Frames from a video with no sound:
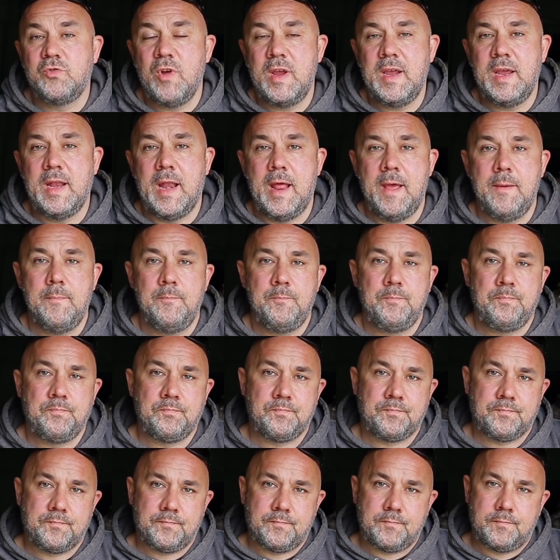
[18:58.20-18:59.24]
drinking it.
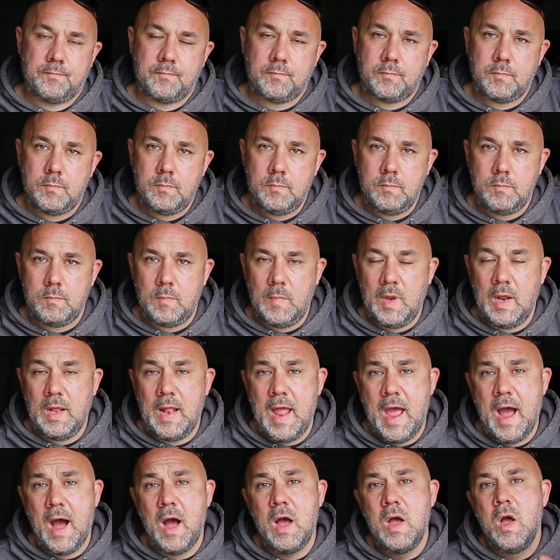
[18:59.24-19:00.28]

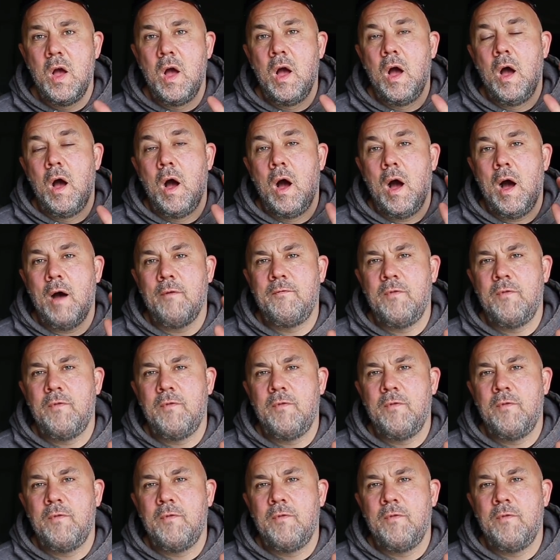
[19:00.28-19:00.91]
Now, I